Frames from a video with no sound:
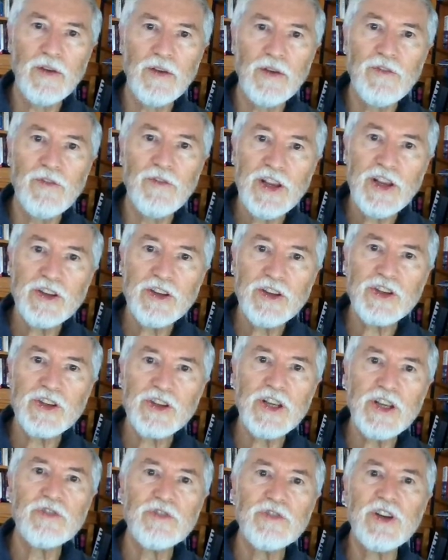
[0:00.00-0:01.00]
Venus
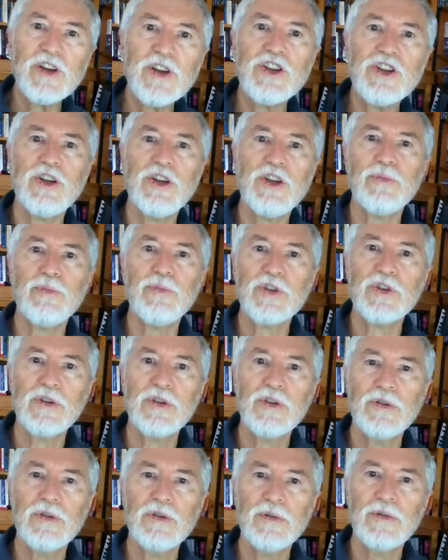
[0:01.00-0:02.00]
is friendships.
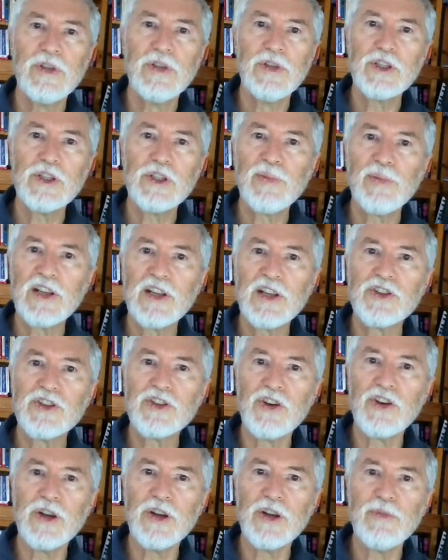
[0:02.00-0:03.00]
There's a plus
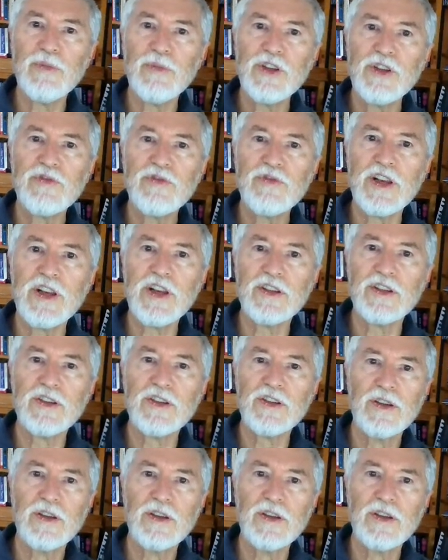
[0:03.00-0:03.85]
sign, means friends,